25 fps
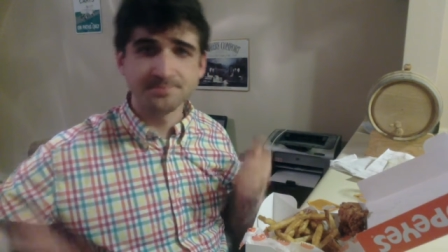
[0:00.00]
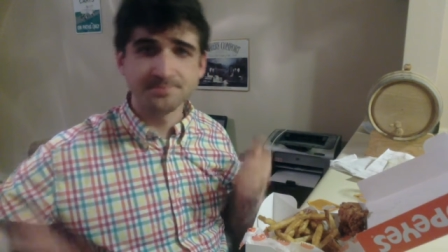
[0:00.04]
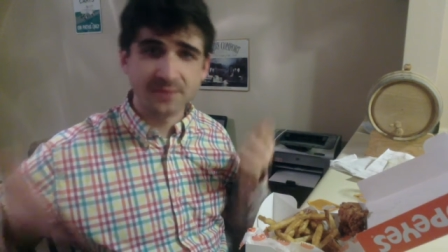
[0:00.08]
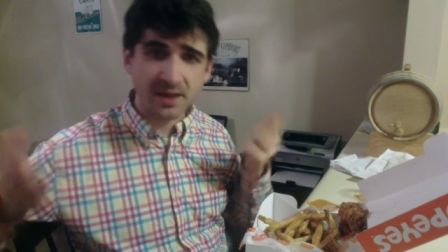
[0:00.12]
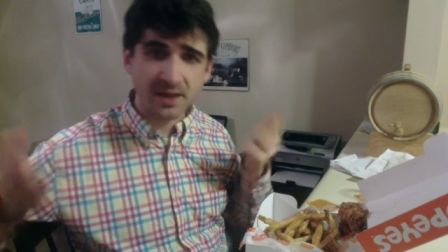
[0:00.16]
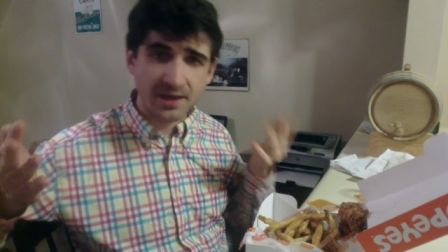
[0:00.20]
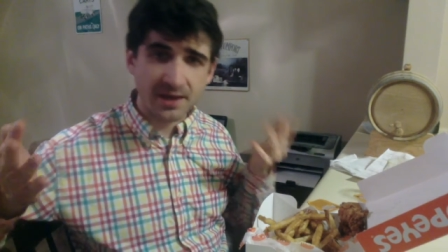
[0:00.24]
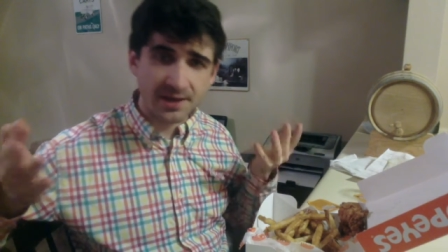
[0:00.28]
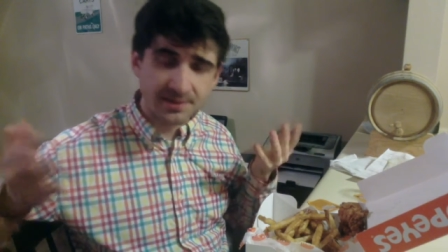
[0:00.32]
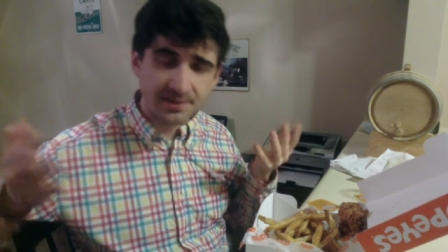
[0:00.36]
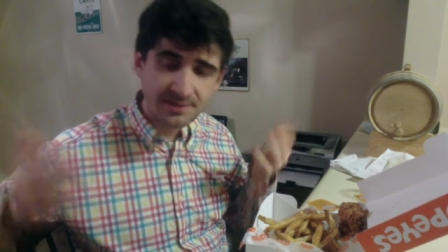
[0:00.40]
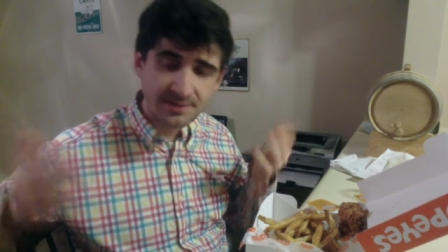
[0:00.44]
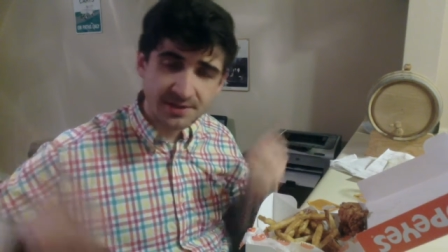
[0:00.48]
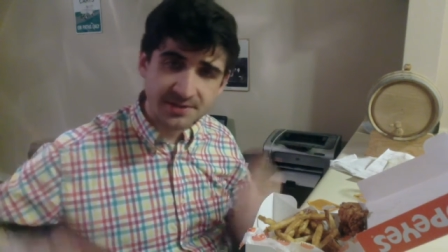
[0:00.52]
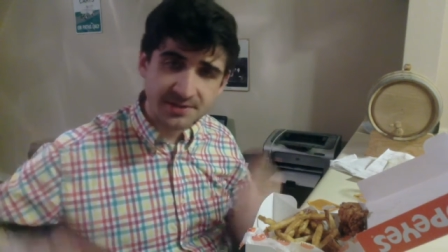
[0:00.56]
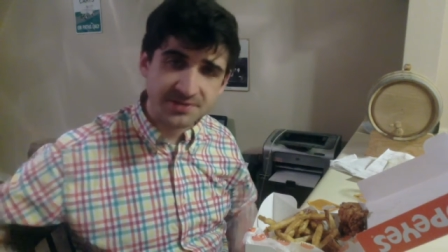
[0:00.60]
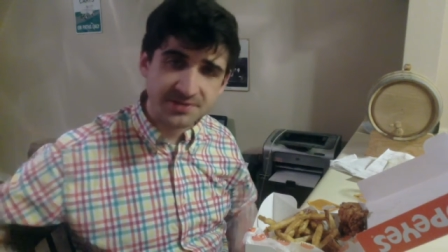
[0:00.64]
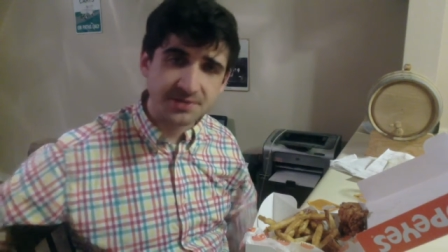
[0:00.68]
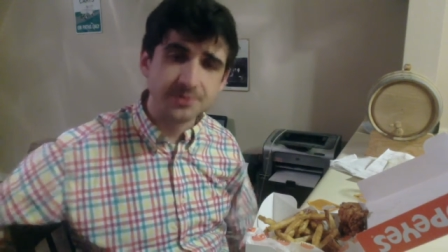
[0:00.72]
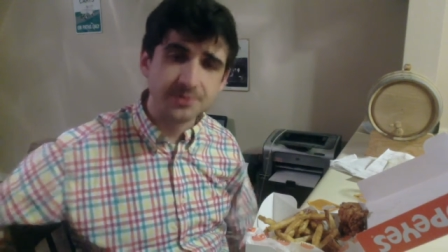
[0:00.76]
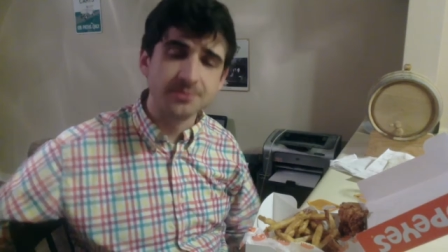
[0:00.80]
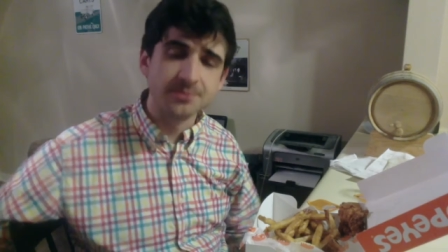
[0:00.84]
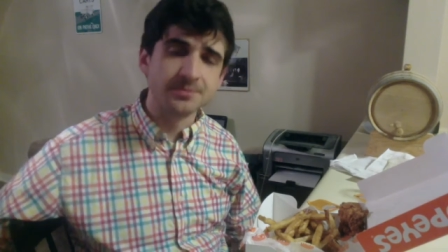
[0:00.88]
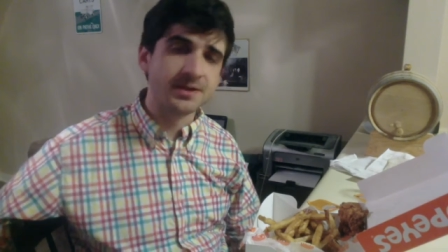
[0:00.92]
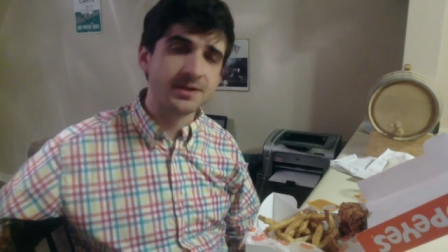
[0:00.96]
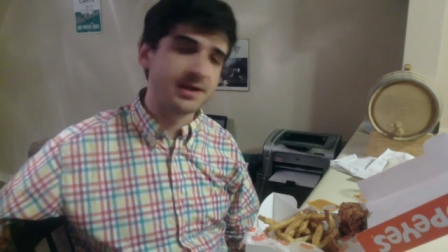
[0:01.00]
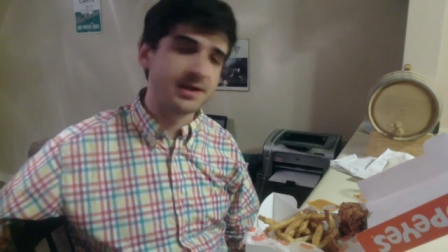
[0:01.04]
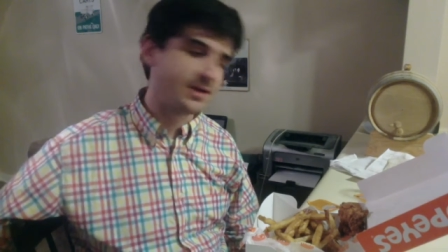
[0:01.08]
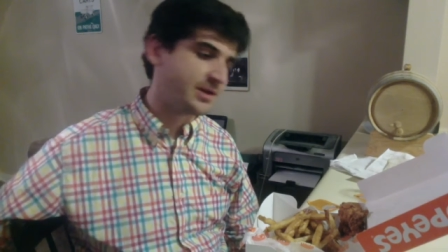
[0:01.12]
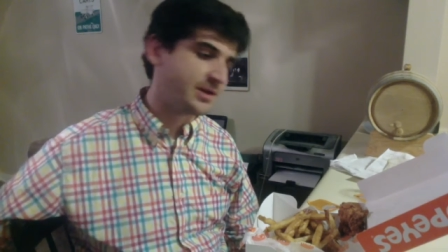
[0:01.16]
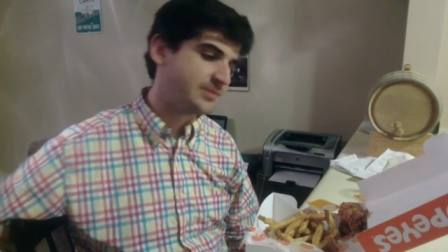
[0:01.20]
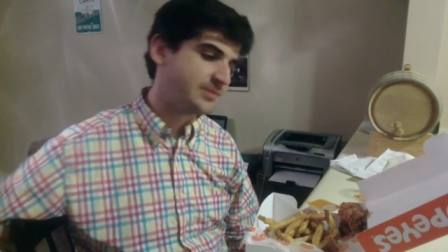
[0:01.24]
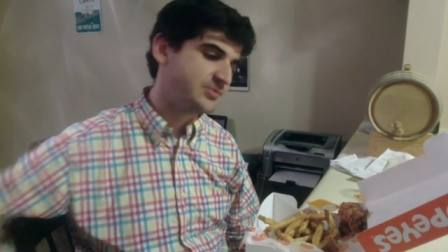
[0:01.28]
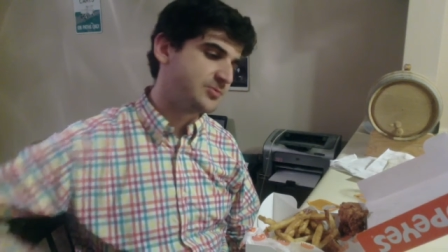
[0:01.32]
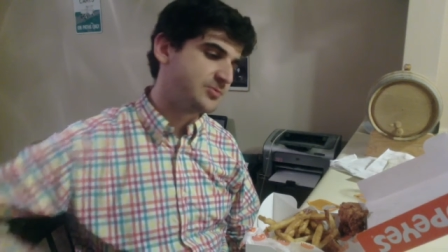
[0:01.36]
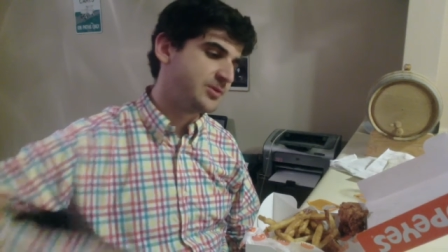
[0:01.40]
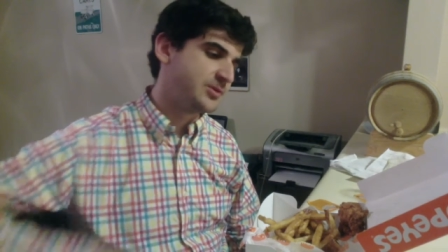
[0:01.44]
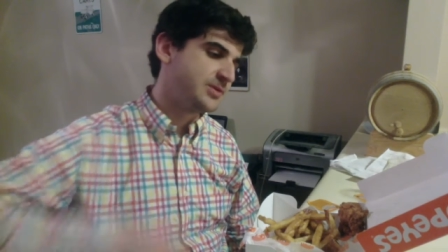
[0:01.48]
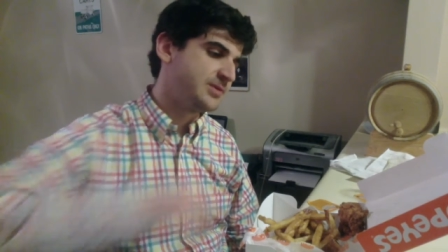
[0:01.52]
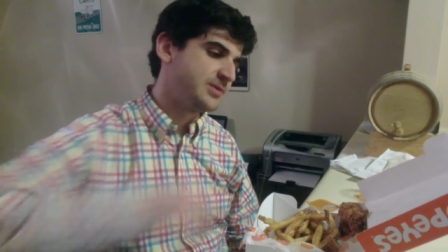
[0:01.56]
I assume that it comes with